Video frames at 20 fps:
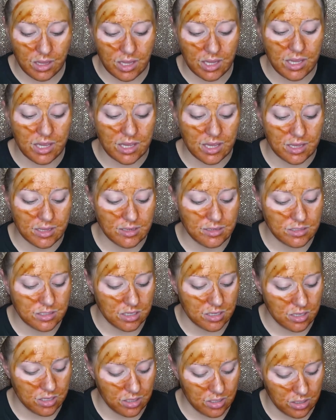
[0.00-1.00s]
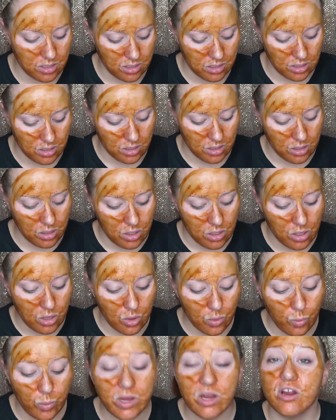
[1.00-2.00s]
And
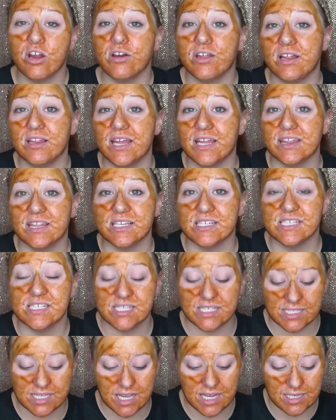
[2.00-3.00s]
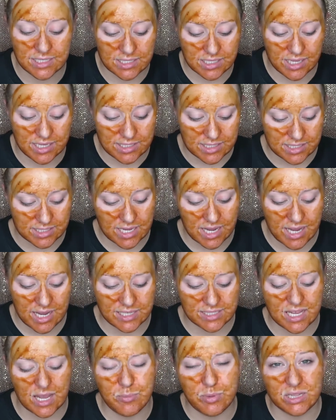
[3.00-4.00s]
we are going to let this sit. It
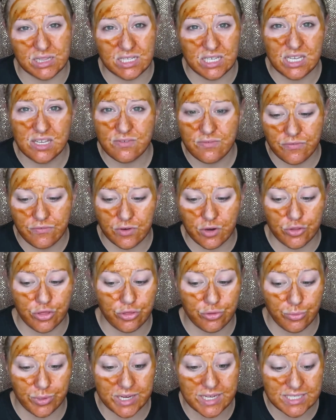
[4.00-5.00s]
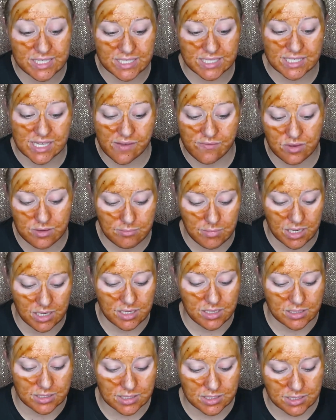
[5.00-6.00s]
says, I believe, for 3 to 7
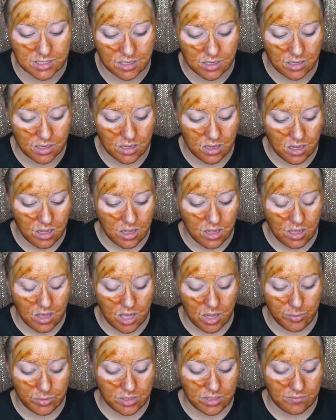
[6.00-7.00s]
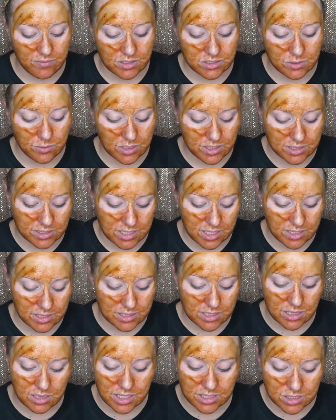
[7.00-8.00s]
minutes. I believe that's what it
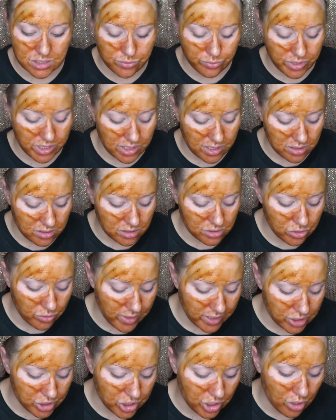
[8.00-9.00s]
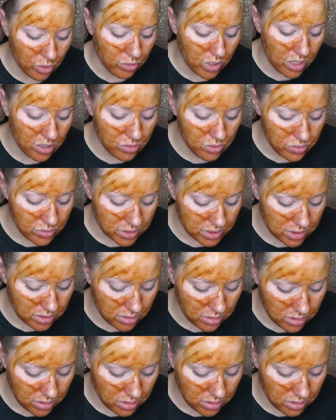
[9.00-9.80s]
says. Let's read the directionos.